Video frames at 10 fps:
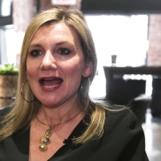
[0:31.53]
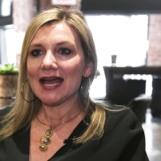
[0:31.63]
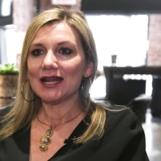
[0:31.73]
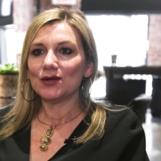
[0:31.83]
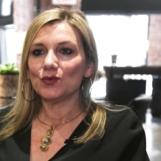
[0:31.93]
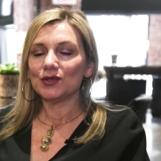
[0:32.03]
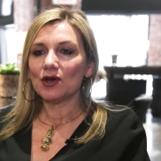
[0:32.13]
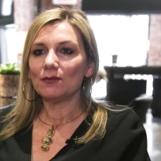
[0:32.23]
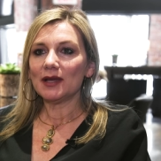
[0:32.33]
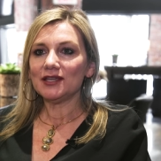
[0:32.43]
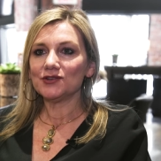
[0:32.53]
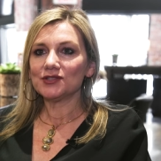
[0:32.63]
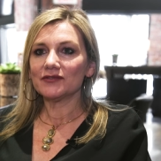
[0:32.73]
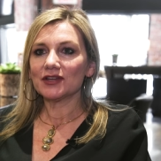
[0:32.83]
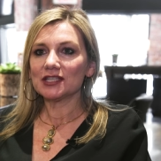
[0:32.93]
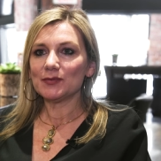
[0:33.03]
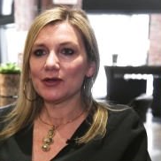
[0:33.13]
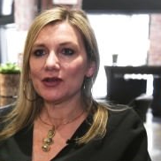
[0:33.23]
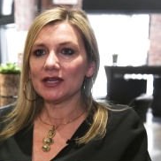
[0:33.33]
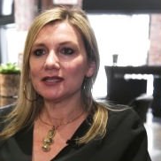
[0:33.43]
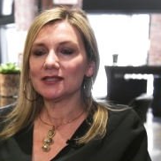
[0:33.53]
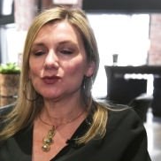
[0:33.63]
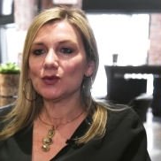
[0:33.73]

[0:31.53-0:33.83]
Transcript: and with all my years of experience